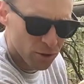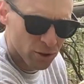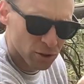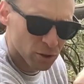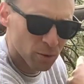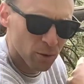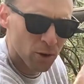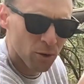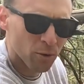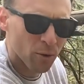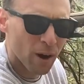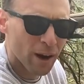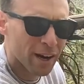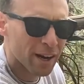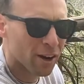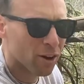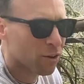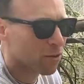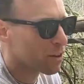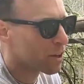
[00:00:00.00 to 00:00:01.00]
There's a road right
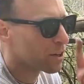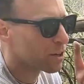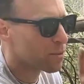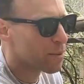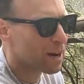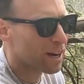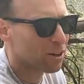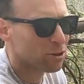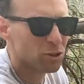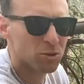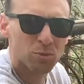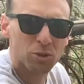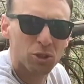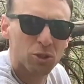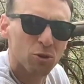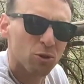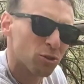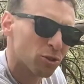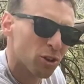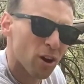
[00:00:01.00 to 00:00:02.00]
here, and then you may hear some
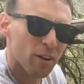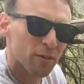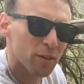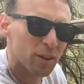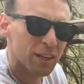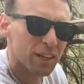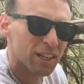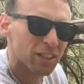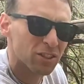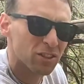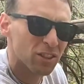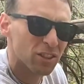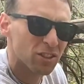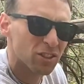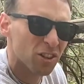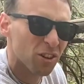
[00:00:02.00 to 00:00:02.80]
shooters off in the distance.